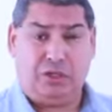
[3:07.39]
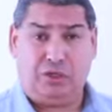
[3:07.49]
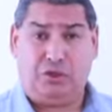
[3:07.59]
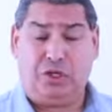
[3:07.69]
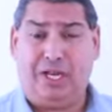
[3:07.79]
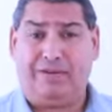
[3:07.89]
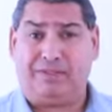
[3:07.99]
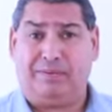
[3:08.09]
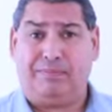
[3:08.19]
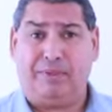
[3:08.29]
You could have
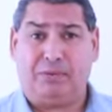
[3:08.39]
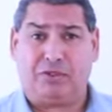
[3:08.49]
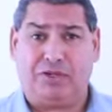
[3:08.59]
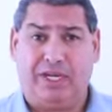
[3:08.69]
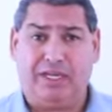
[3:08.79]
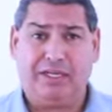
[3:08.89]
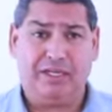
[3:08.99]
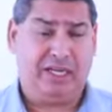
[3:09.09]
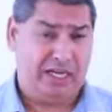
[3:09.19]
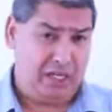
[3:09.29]
some people trained
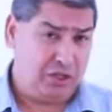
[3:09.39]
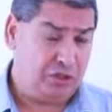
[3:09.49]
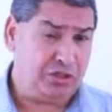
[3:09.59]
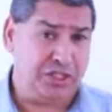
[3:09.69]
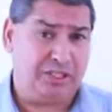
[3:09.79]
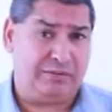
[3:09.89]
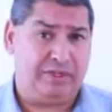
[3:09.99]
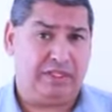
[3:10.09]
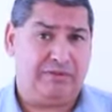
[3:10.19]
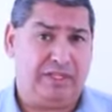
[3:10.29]
in a good system of
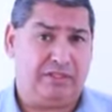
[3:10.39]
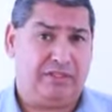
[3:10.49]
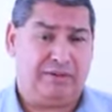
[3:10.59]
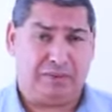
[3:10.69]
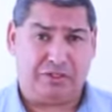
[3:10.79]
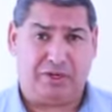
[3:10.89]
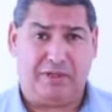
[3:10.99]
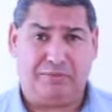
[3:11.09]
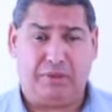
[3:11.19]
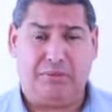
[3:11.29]
intervention. They've been
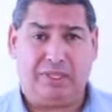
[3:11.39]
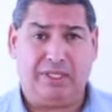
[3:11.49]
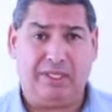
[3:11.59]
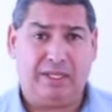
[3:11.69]
trained properly.